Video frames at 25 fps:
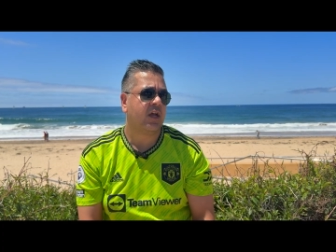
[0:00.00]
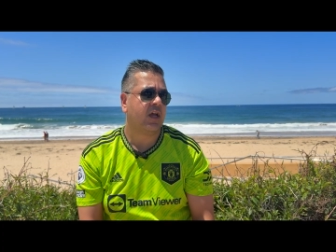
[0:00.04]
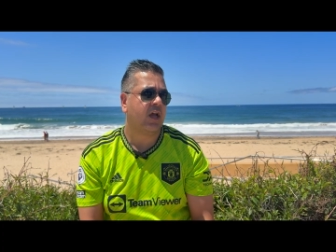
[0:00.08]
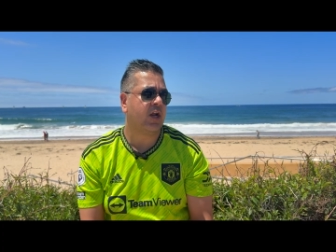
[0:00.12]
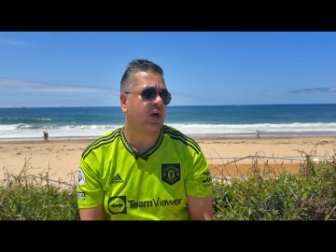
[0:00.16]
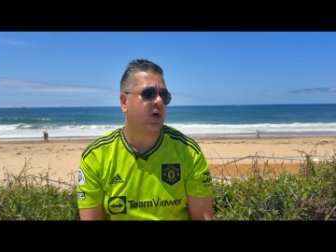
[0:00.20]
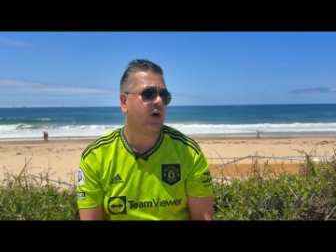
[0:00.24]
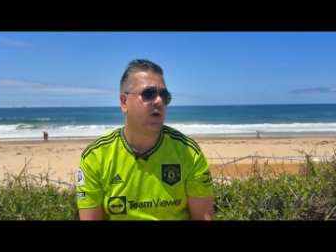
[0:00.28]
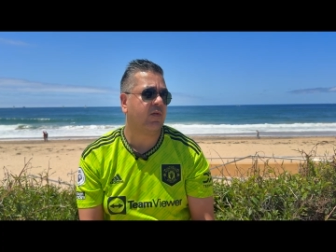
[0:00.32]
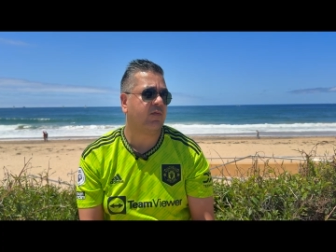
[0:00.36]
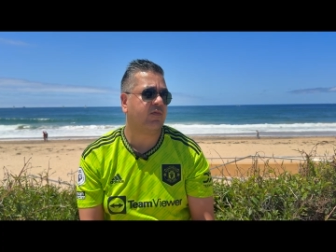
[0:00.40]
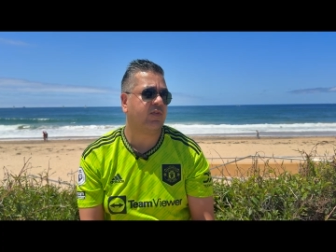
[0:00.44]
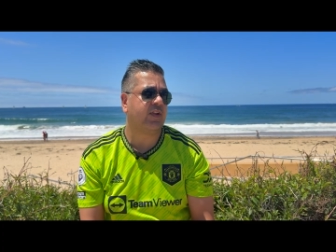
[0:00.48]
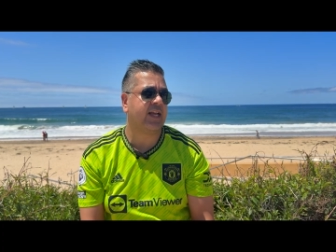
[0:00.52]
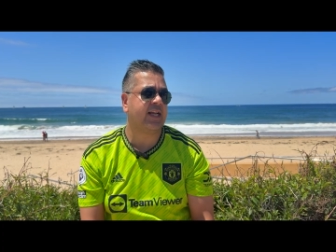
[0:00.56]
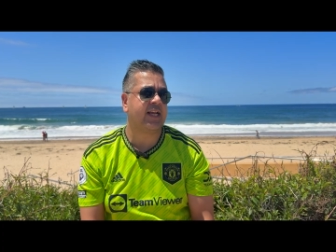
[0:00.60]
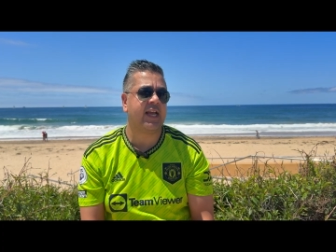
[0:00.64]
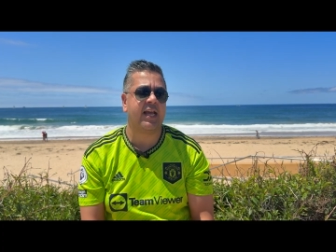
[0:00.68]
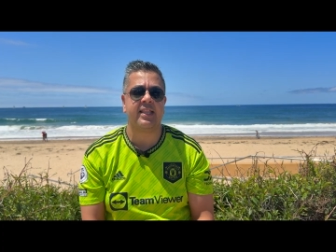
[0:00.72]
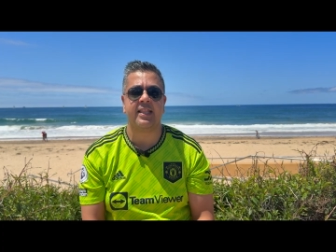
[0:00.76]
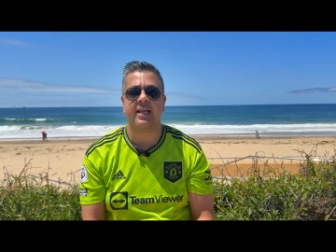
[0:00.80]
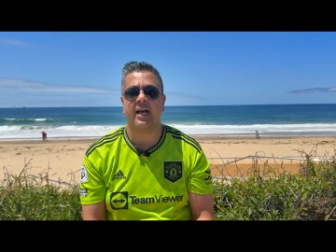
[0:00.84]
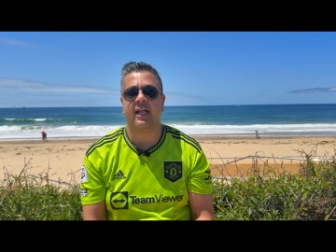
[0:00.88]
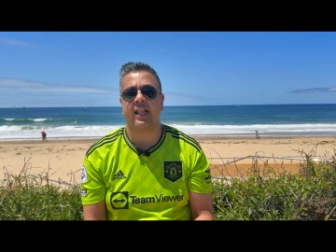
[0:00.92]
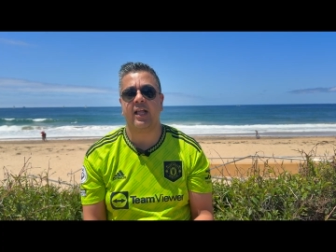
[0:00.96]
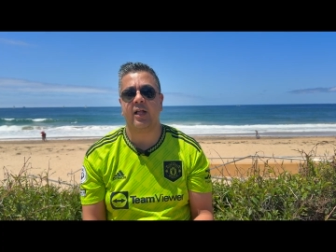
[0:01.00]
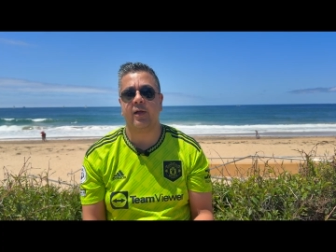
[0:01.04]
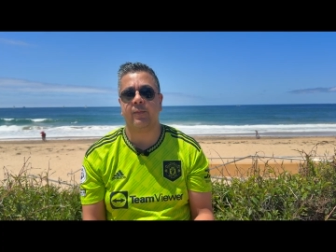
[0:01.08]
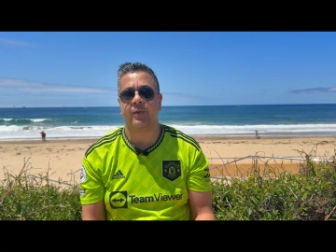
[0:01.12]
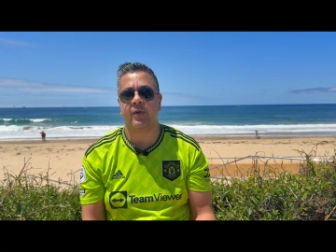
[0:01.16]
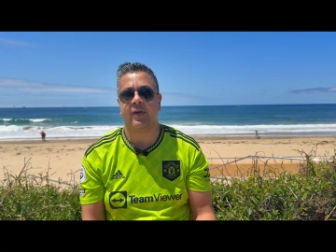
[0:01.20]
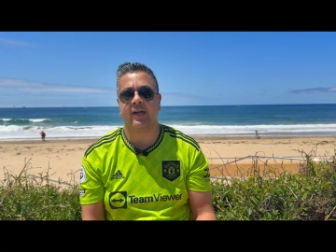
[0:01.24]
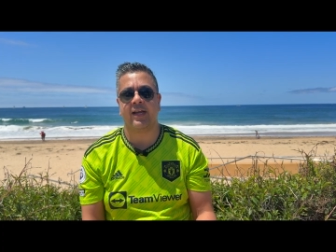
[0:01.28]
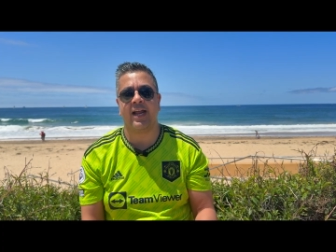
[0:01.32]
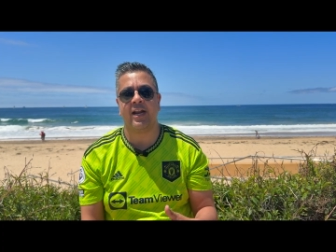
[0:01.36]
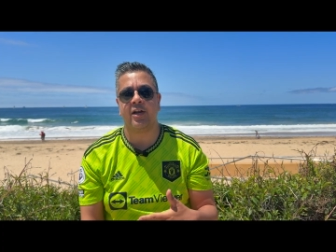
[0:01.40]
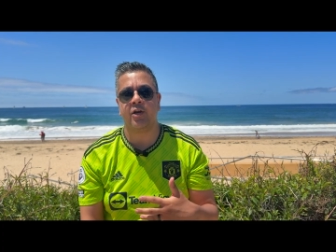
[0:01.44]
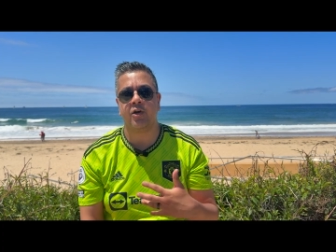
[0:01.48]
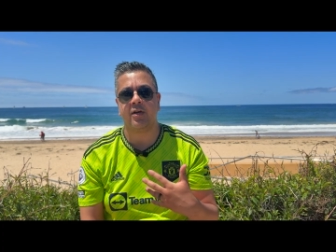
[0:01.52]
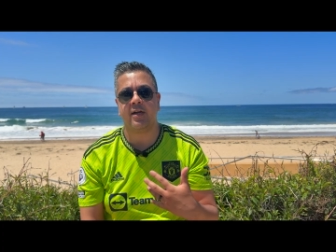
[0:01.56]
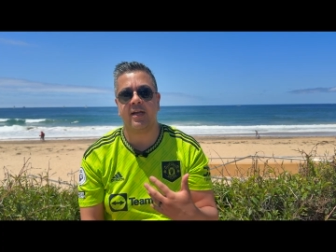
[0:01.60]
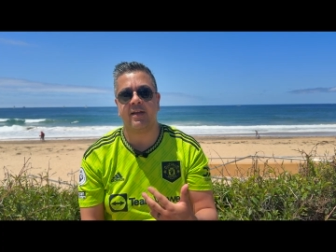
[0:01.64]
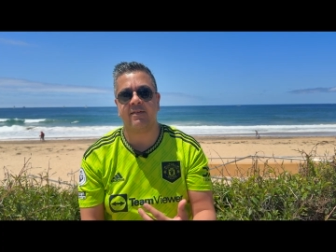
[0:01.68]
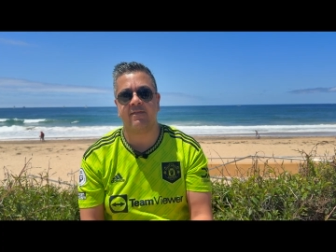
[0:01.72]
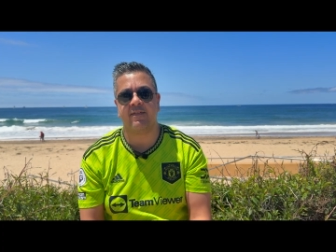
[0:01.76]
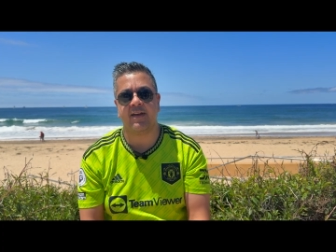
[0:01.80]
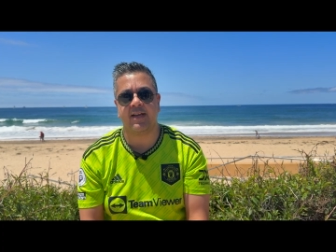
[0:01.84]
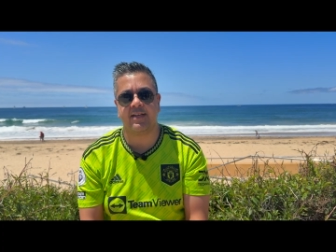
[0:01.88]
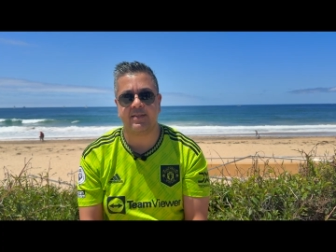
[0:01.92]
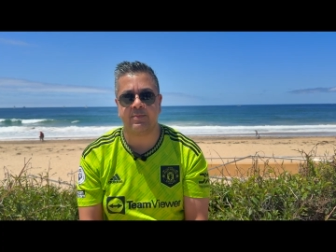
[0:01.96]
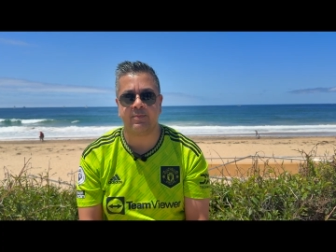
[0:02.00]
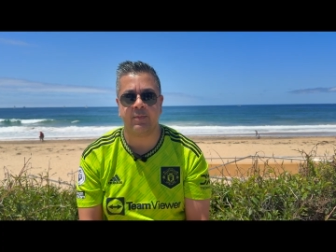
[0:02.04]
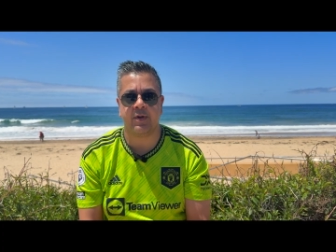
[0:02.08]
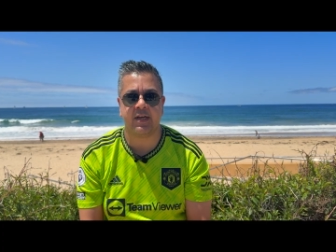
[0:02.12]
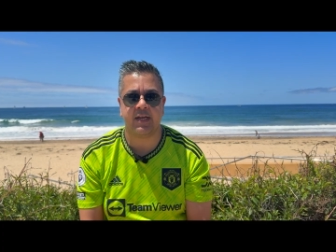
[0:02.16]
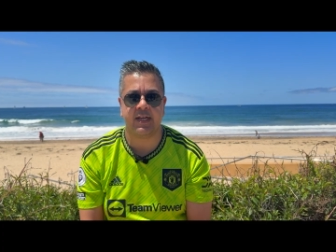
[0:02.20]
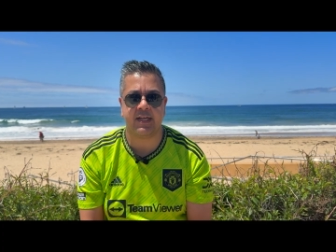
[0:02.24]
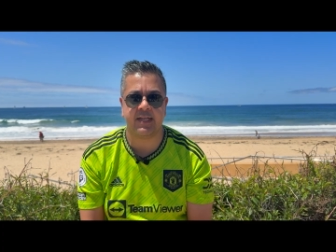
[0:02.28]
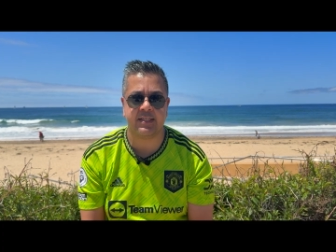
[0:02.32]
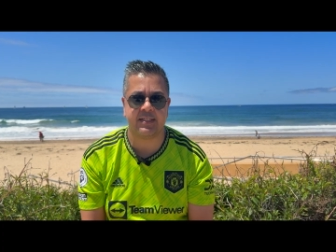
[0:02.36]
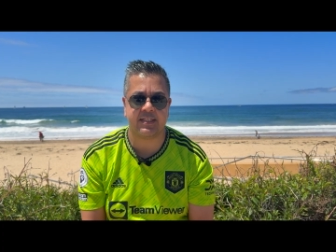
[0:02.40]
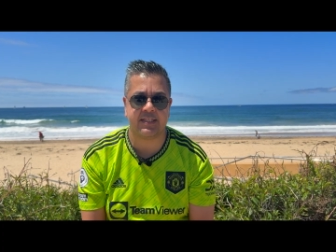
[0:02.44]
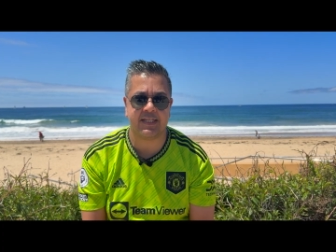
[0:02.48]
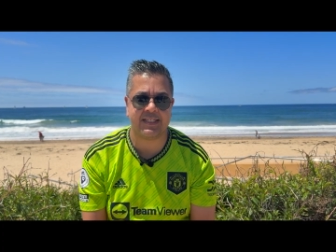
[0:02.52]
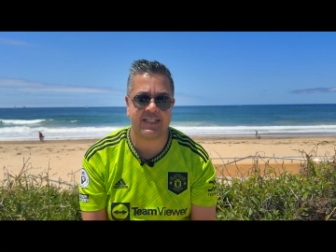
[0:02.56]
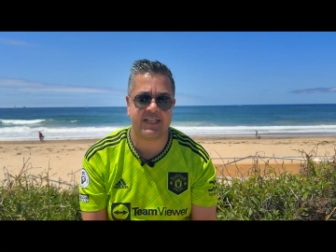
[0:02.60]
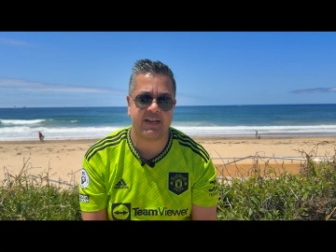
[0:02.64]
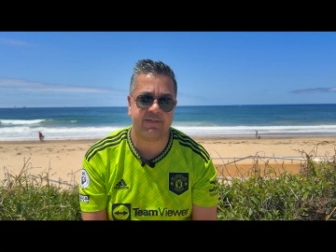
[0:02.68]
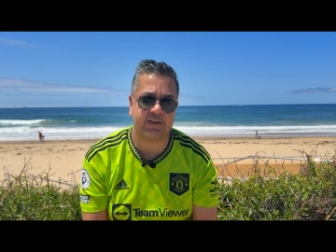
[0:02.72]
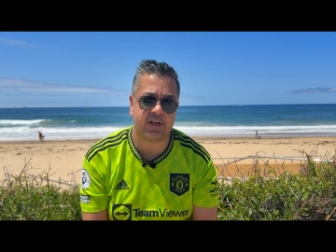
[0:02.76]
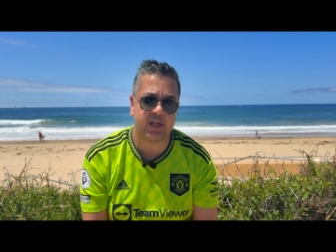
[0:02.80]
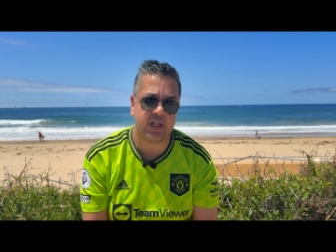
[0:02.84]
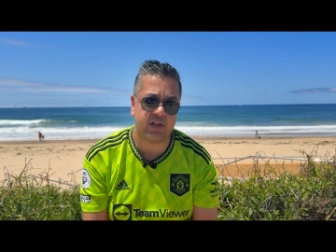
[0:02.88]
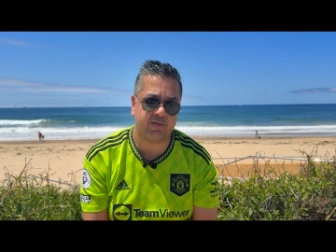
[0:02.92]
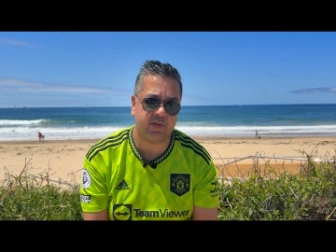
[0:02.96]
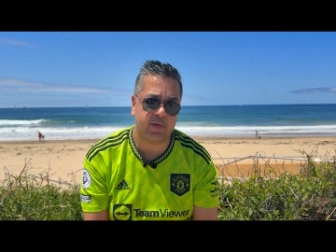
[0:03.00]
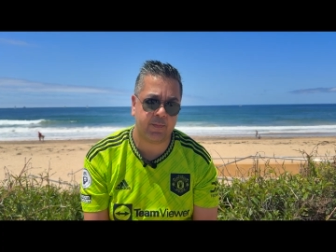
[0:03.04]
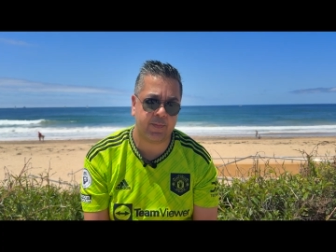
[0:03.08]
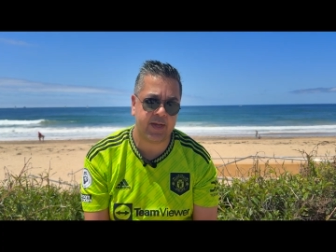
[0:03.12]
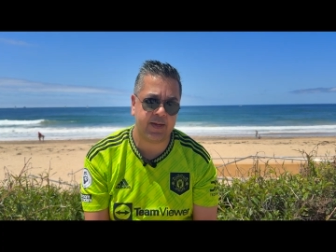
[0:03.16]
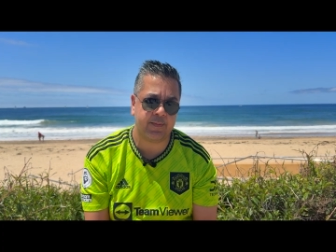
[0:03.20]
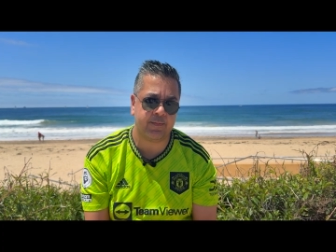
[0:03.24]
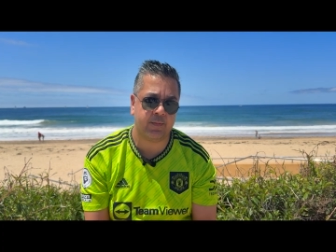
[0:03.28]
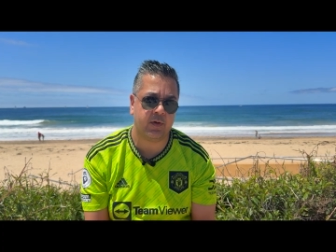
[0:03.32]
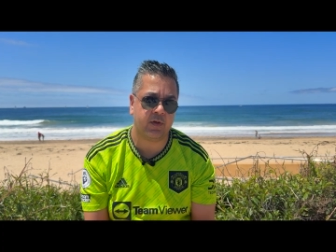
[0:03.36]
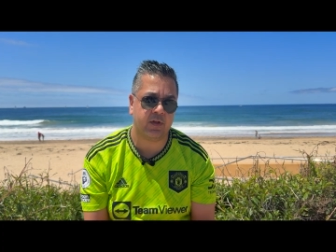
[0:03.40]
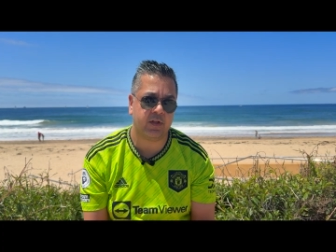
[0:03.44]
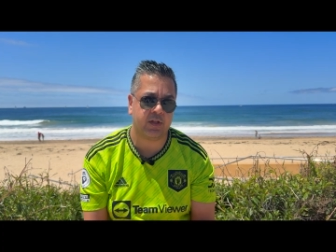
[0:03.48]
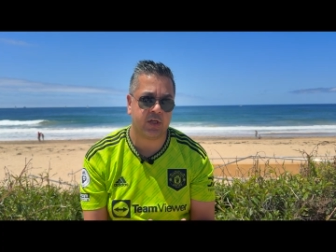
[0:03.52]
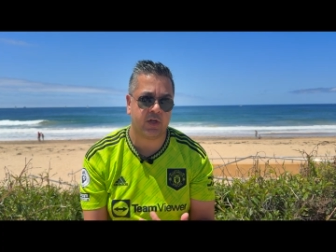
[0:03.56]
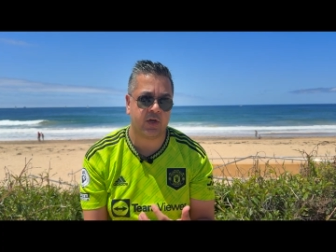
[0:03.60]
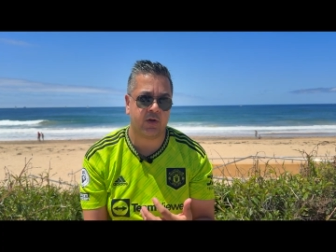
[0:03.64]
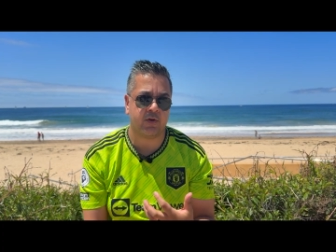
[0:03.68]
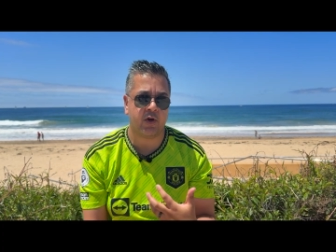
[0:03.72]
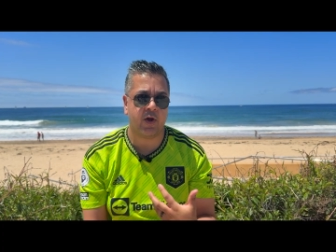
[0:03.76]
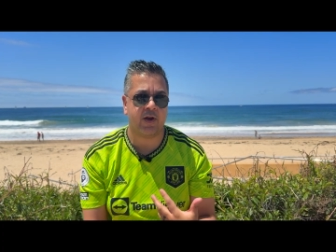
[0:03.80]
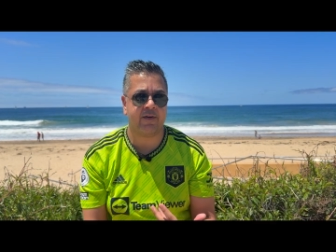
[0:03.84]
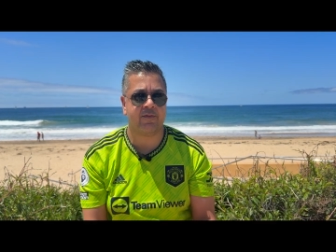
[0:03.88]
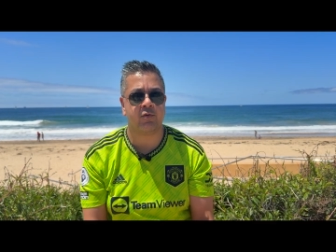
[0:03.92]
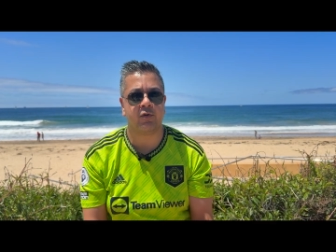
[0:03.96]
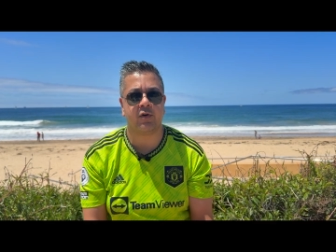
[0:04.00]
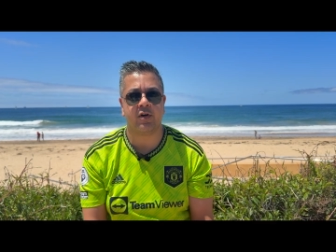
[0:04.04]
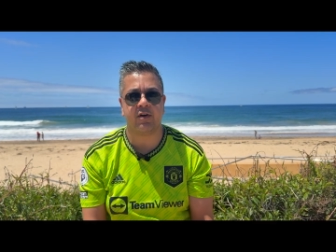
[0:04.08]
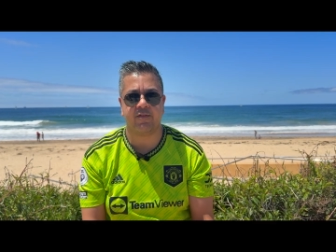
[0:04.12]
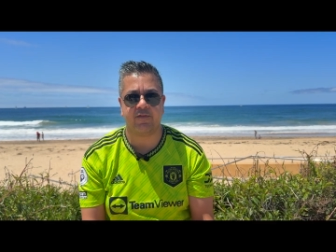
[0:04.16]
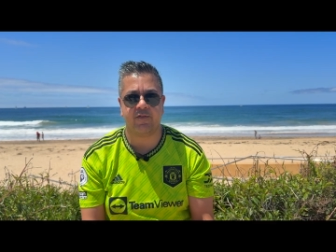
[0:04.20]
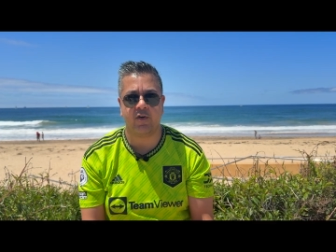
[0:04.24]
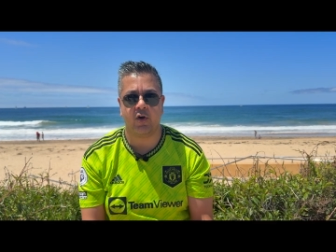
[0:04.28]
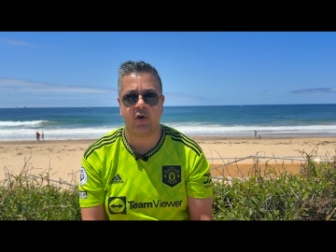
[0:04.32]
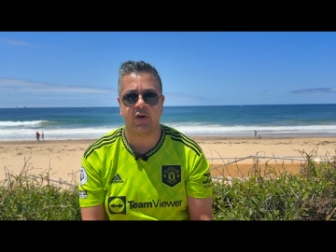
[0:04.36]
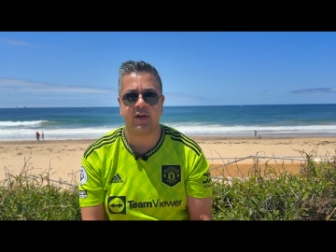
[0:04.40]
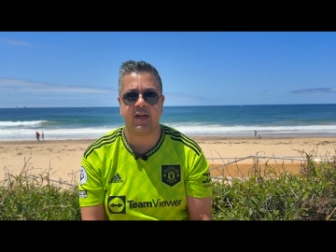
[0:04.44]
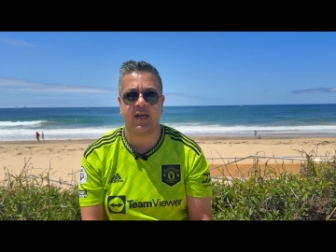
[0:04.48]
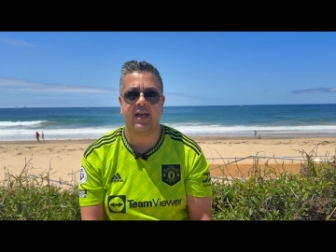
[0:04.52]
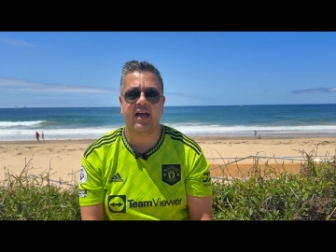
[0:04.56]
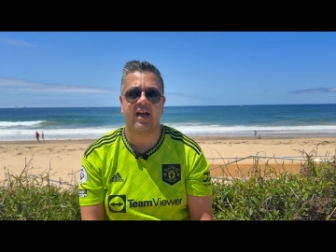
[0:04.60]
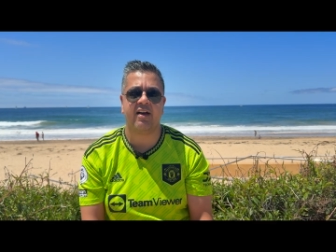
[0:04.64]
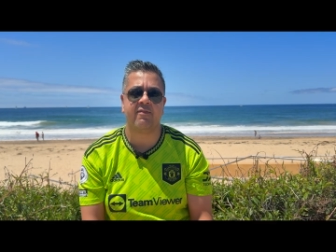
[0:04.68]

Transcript: And hopefully, again, that'll help you. Again, I know investment is, is difficult for people, you know, not everyone can afford it.